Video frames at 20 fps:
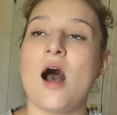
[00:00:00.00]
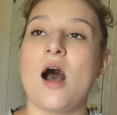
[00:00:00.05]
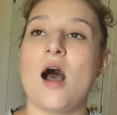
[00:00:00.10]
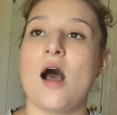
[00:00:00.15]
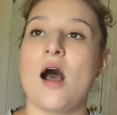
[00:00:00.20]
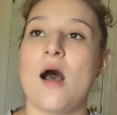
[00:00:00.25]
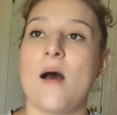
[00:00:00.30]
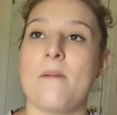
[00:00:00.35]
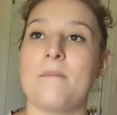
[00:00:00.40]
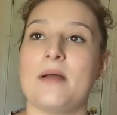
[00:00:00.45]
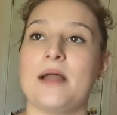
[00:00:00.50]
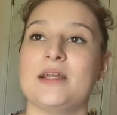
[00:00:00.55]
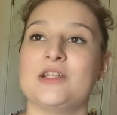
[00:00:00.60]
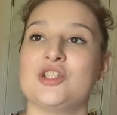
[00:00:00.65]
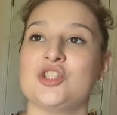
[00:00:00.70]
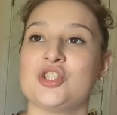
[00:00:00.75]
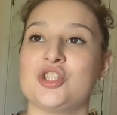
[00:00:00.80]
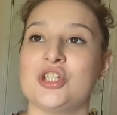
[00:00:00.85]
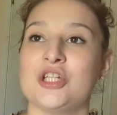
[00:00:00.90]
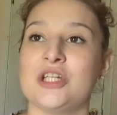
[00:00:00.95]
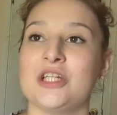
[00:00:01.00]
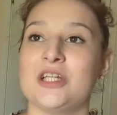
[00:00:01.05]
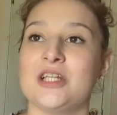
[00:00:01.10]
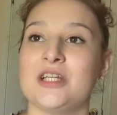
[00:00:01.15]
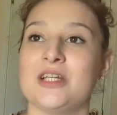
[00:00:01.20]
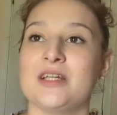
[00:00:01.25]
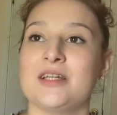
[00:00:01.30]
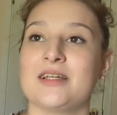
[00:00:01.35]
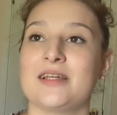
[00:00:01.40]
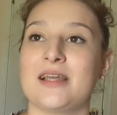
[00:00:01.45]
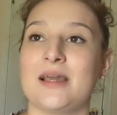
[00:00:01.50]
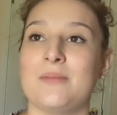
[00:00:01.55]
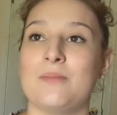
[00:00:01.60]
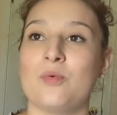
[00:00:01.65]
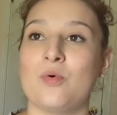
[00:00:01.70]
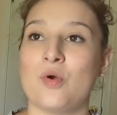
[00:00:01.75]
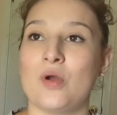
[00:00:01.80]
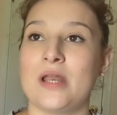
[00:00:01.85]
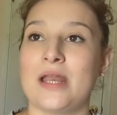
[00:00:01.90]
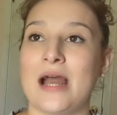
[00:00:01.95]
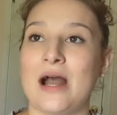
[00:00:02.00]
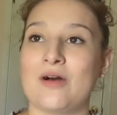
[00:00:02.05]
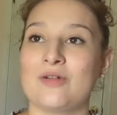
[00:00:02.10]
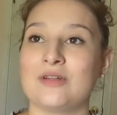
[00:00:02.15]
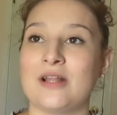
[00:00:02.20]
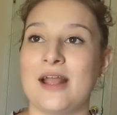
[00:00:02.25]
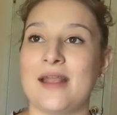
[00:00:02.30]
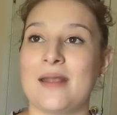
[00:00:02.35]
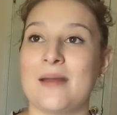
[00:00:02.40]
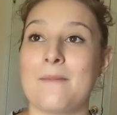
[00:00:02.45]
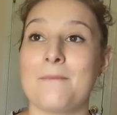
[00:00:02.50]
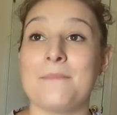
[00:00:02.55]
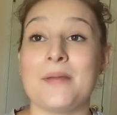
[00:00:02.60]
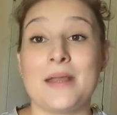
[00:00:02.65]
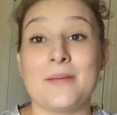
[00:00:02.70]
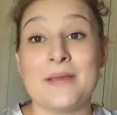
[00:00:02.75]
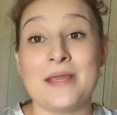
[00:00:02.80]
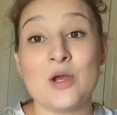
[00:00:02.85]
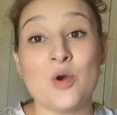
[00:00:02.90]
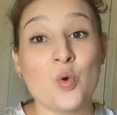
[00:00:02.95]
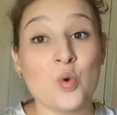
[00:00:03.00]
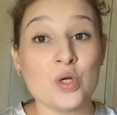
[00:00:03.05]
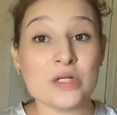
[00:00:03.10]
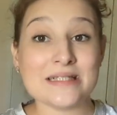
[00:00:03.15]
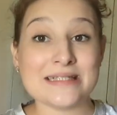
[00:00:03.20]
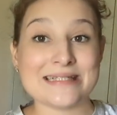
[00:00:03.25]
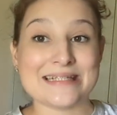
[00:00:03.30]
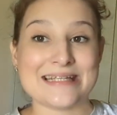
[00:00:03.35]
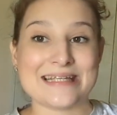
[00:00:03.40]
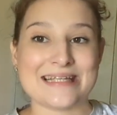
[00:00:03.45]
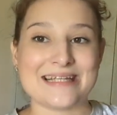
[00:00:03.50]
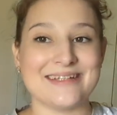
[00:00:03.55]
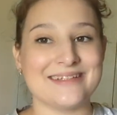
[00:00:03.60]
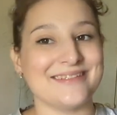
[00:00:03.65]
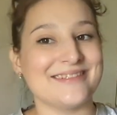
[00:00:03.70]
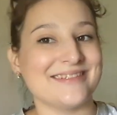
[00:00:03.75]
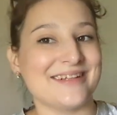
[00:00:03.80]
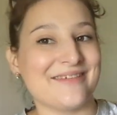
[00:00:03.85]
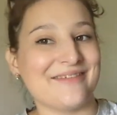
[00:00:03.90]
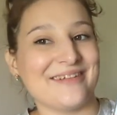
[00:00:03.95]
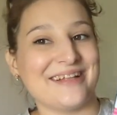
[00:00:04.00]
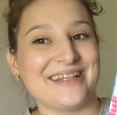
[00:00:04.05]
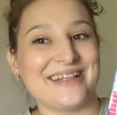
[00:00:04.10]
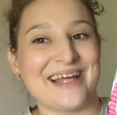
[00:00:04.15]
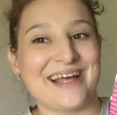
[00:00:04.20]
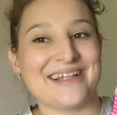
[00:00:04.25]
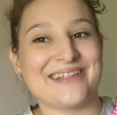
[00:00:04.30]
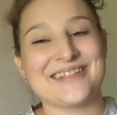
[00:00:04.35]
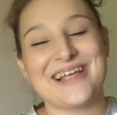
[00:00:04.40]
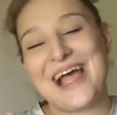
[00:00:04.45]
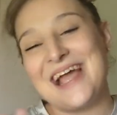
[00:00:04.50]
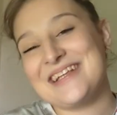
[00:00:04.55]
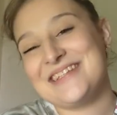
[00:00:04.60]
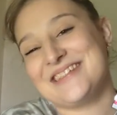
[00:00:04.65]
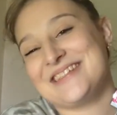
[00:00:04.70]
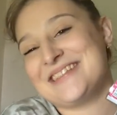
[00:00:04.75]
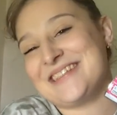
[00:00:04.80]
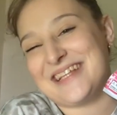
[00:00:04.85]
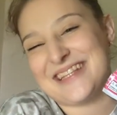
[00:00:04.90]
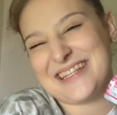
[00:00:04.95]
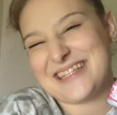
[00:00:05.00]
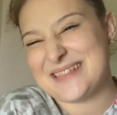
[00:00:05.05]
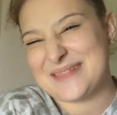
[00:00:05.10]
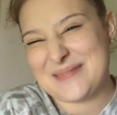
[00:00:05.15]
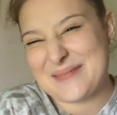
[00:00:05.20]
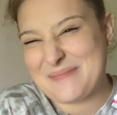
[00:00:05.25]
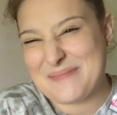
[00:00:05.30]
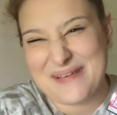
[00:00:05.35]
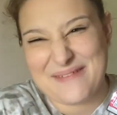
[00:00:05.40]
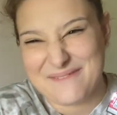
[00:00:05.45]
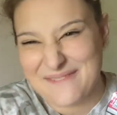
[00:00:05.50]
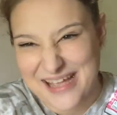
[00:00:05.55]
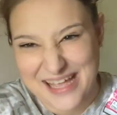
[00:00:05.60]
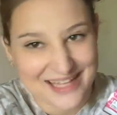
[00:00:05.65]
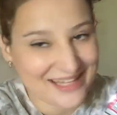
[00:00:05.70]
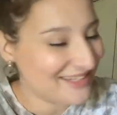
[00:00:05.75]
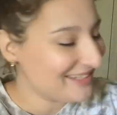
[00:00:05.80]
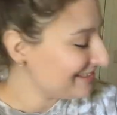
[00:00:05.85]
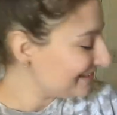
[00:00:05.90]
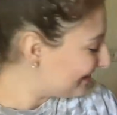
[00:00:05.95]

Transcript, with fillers: Um, and she can point out like baby horsey and stuff like that. I just thought this would be